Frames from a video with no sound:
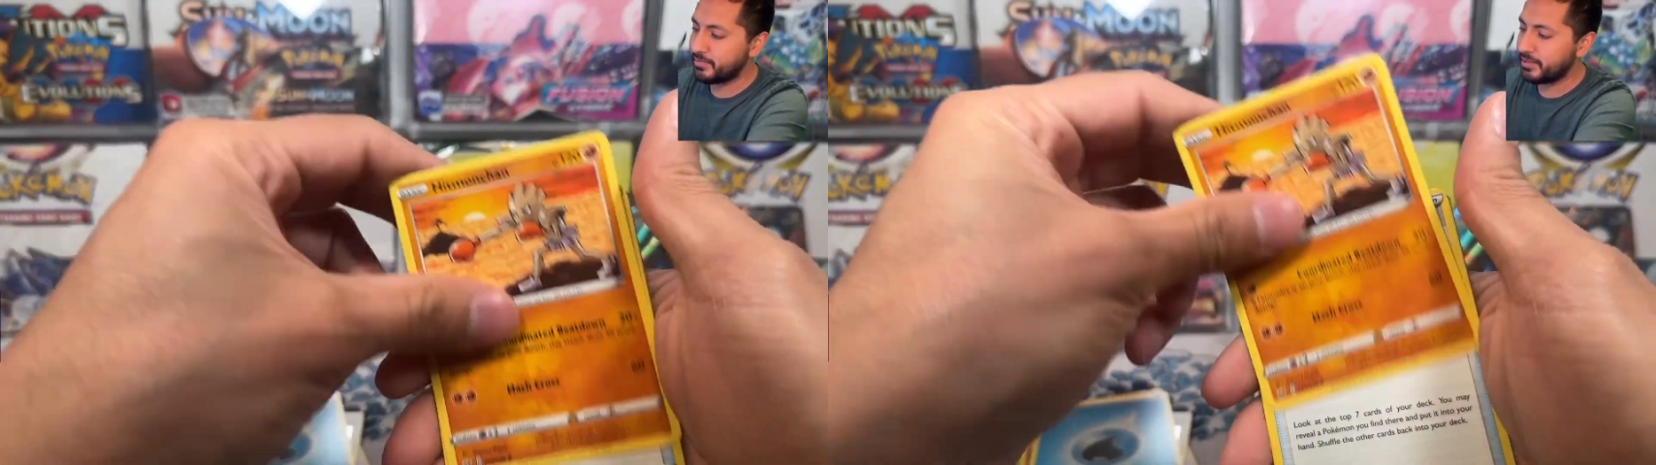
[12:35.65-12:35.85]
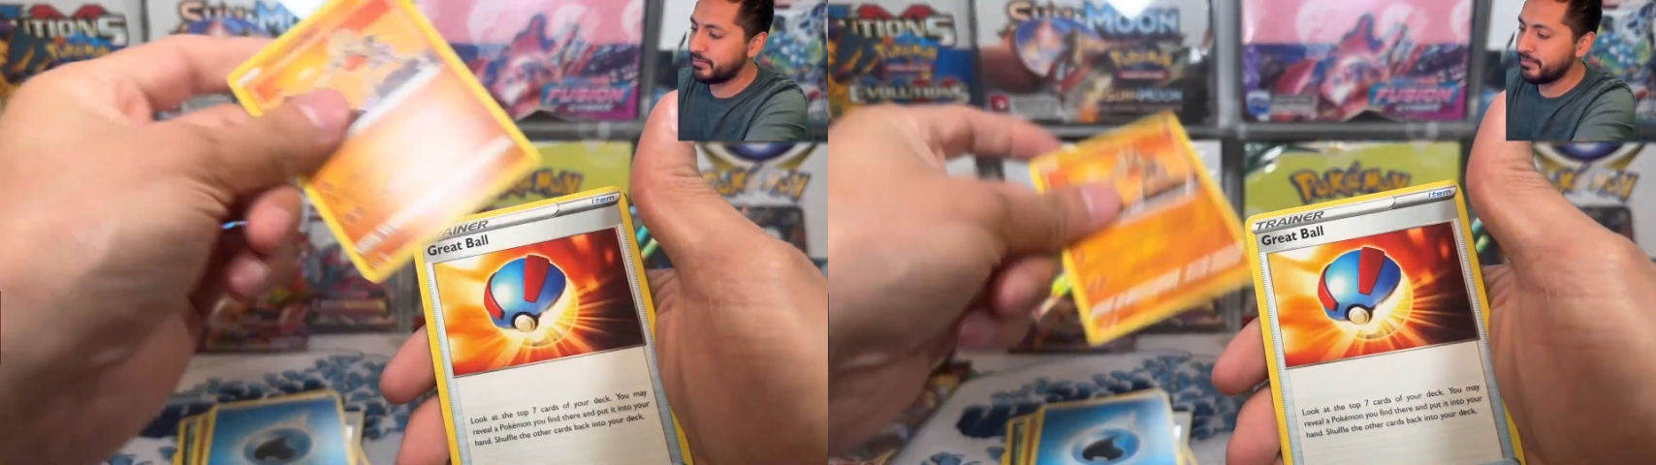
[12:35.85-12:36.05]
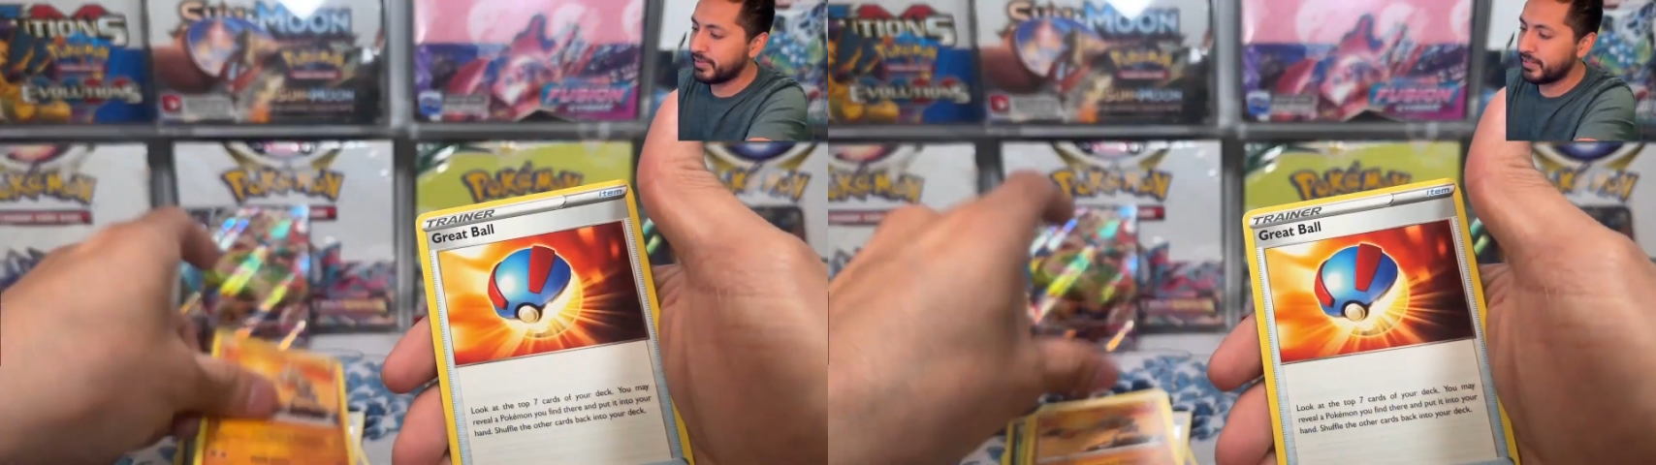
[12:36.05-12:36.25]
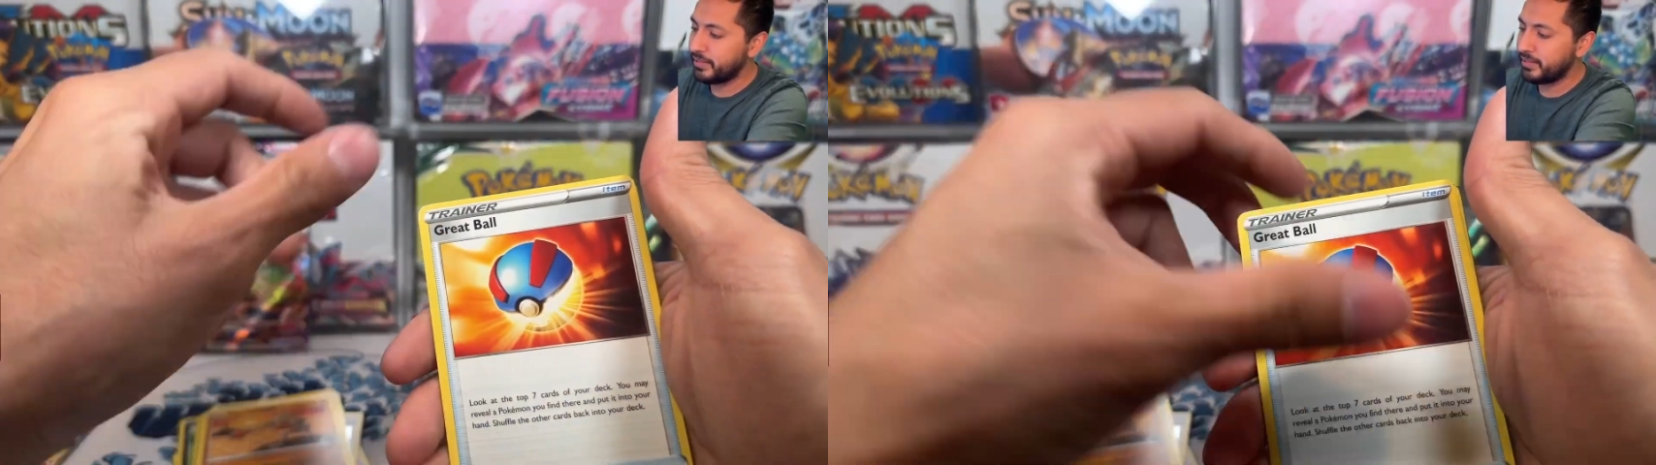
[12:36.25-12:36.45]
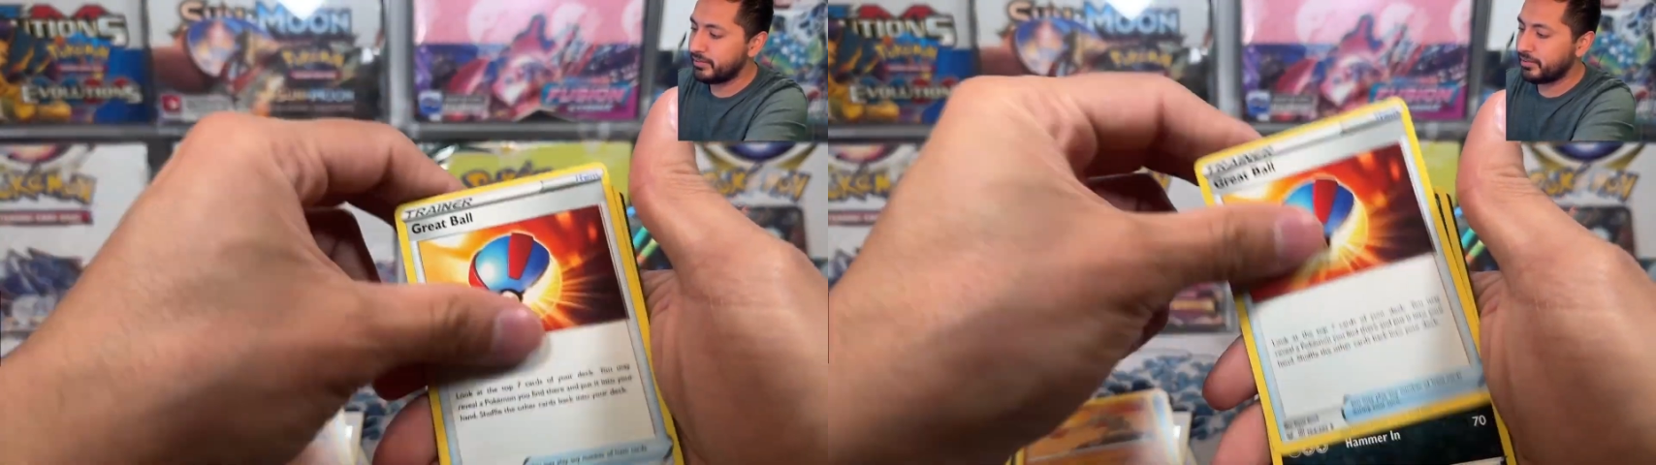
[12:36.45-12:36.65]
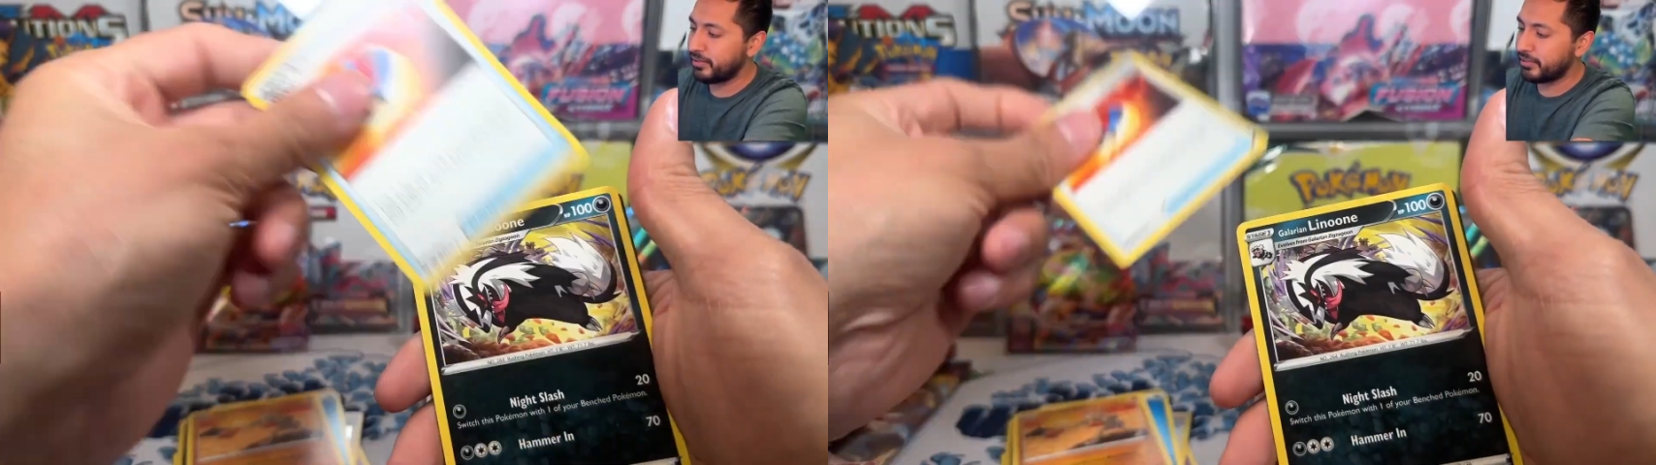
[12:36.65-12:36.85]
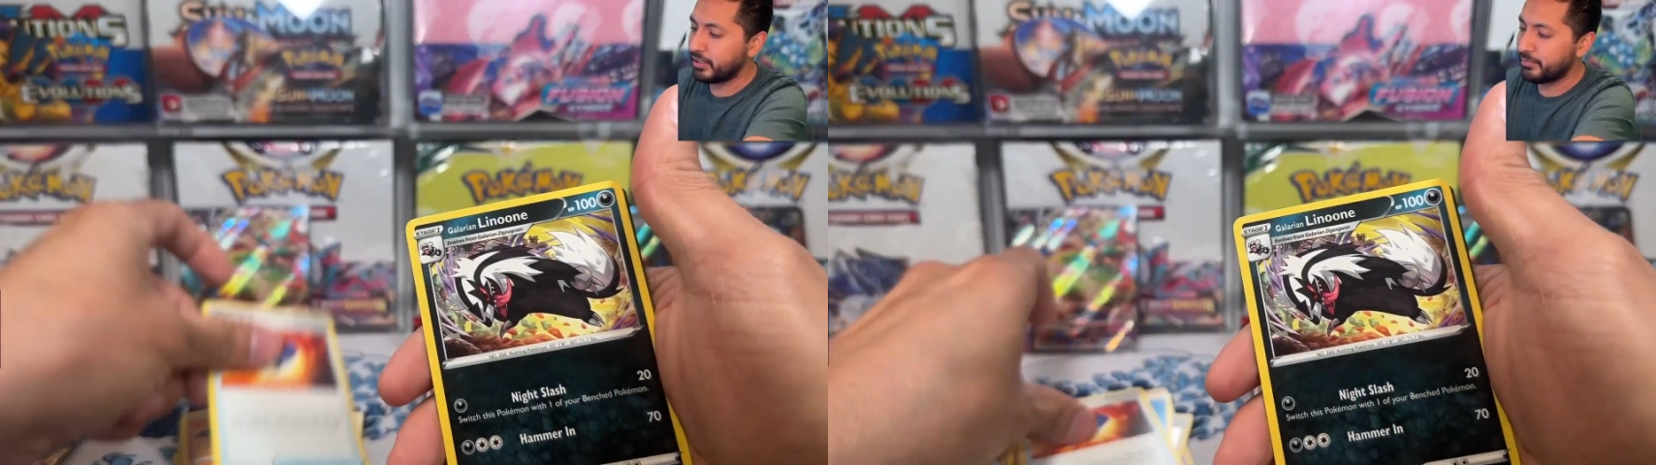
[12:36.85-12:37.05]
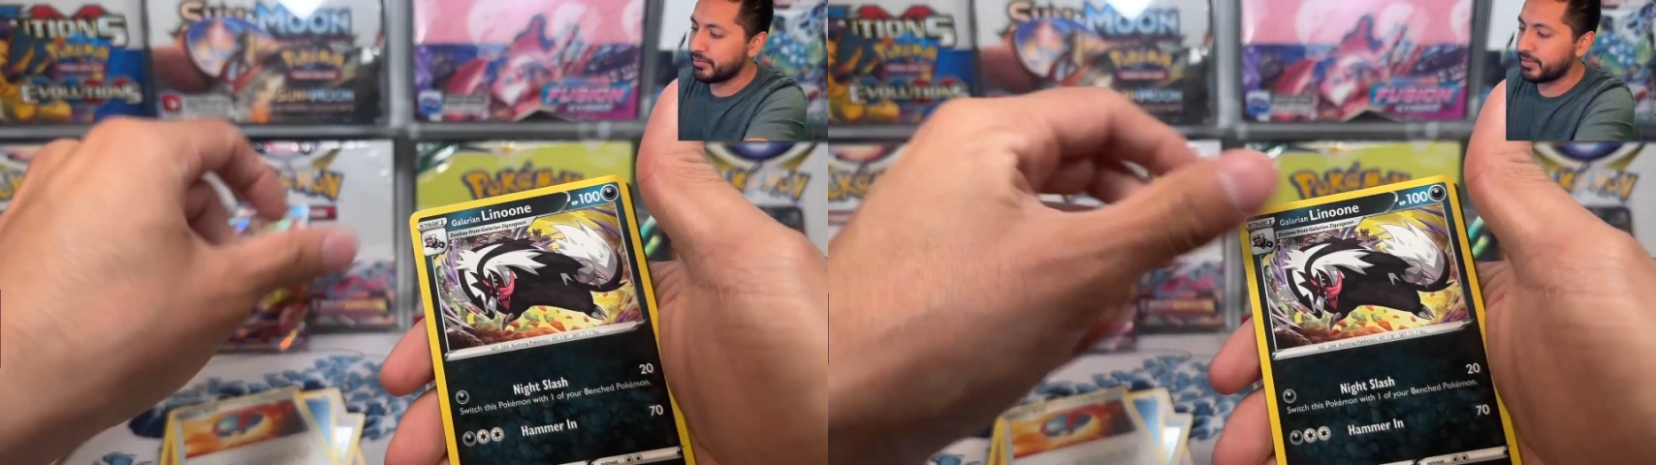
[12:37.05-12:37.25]
I mean, there are a
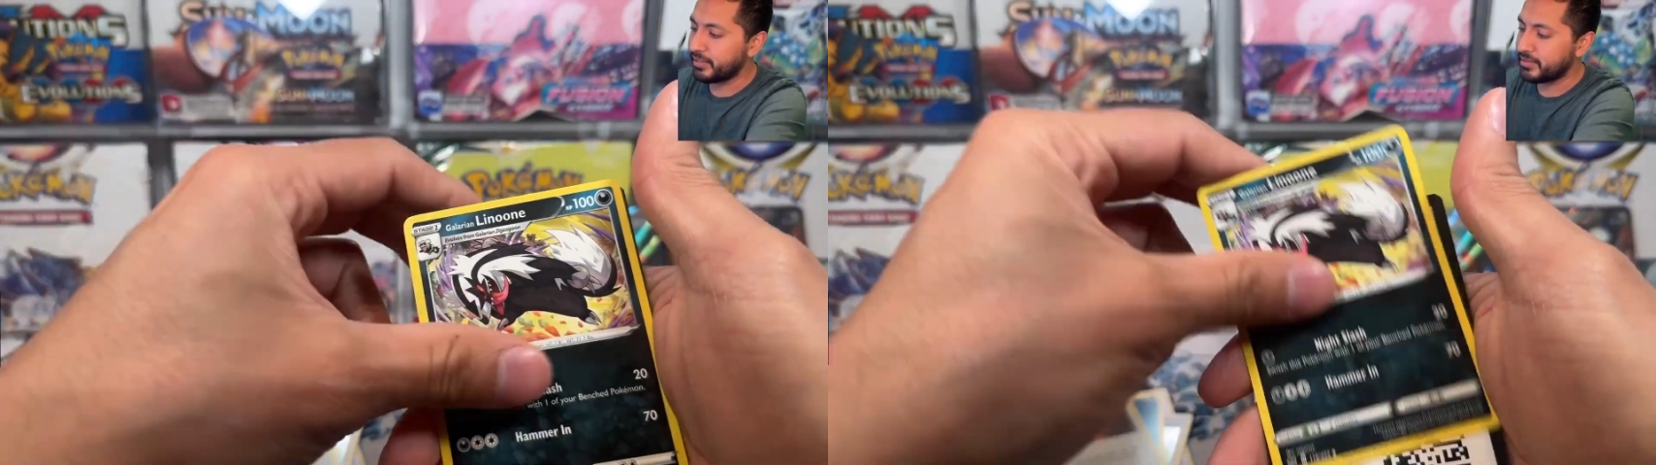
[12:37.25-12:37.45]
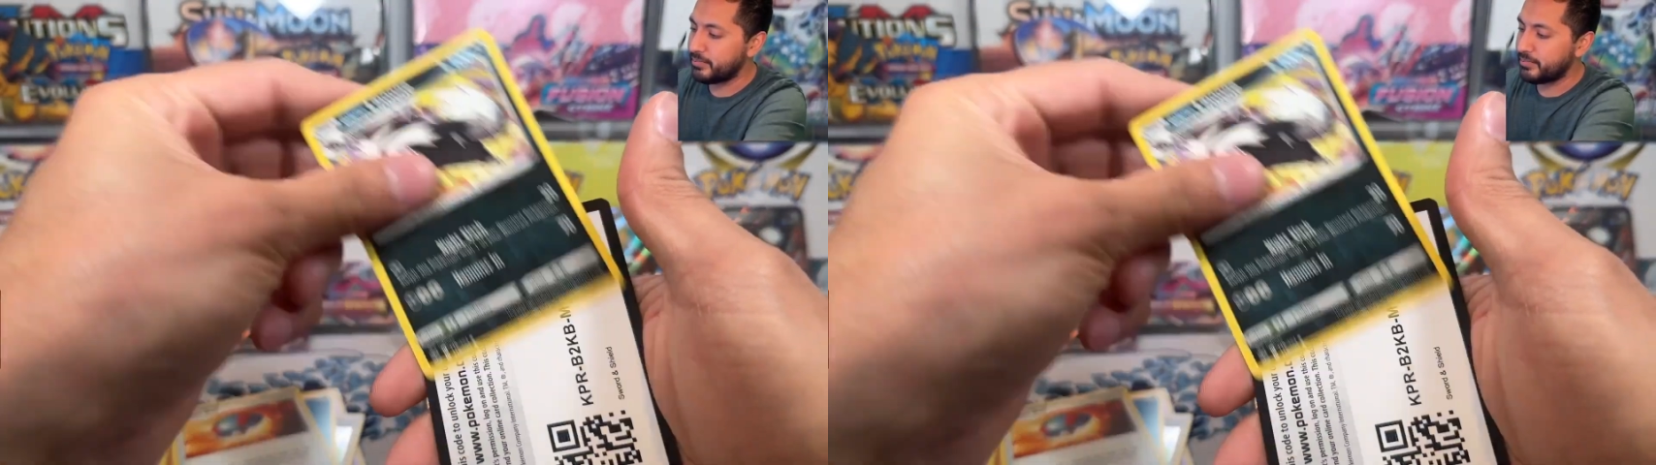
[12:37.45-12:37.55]
couple things